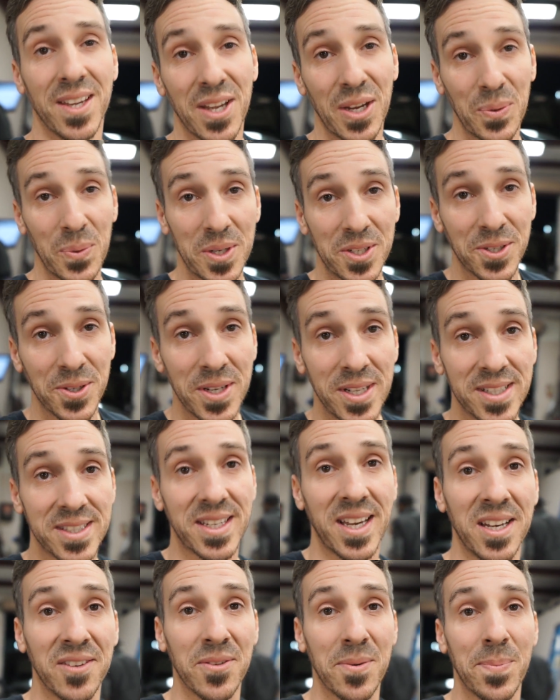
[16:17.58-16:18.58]
retuning is
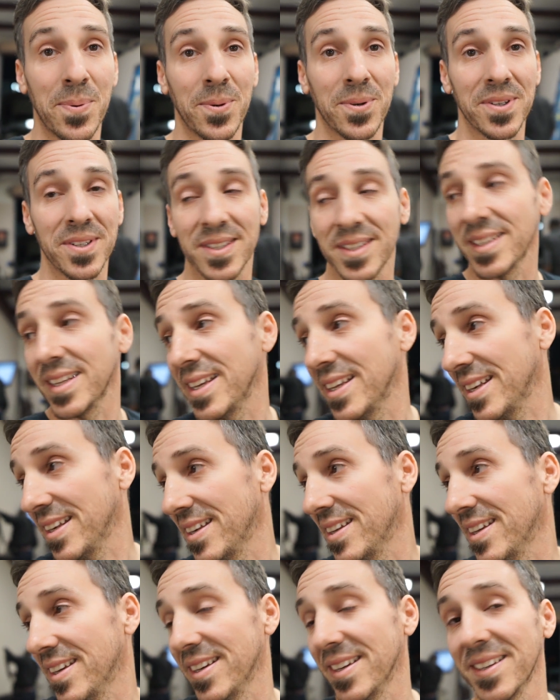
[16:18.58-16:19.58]
kind of important,
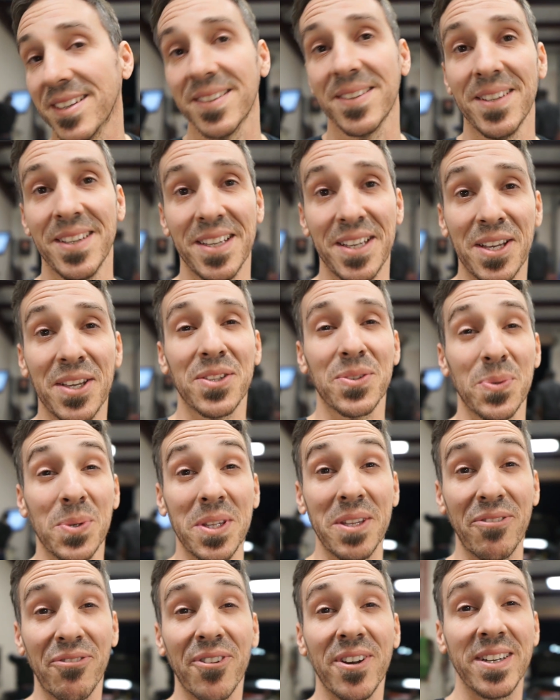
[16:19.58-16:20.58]
and it's
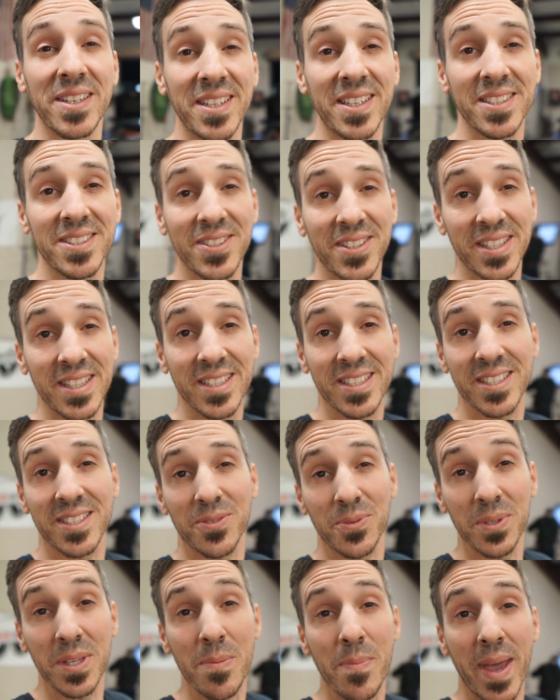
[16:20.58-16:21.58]
really fun because you can just
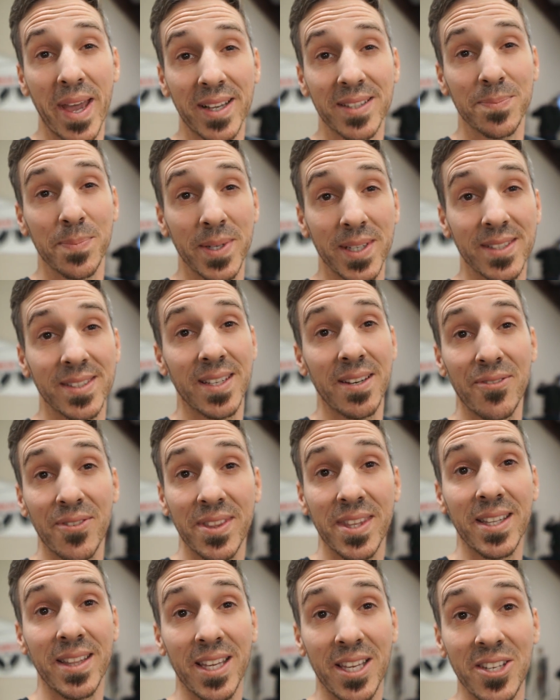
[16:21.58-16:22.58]
really maximize
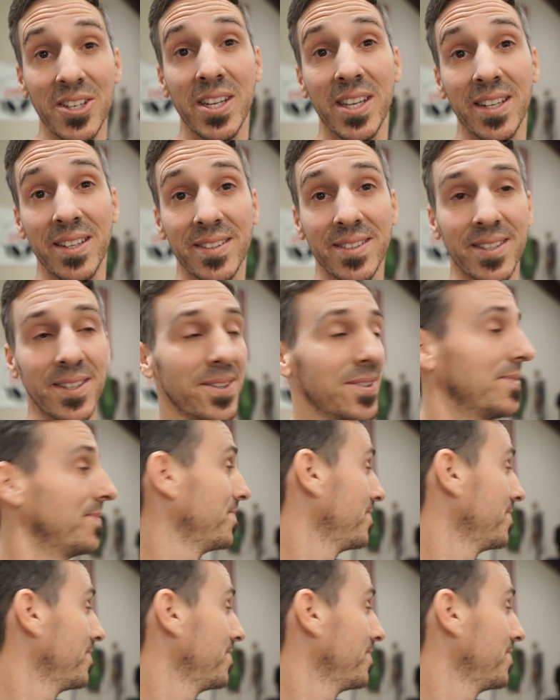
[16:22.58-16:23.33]
everything that you did. So,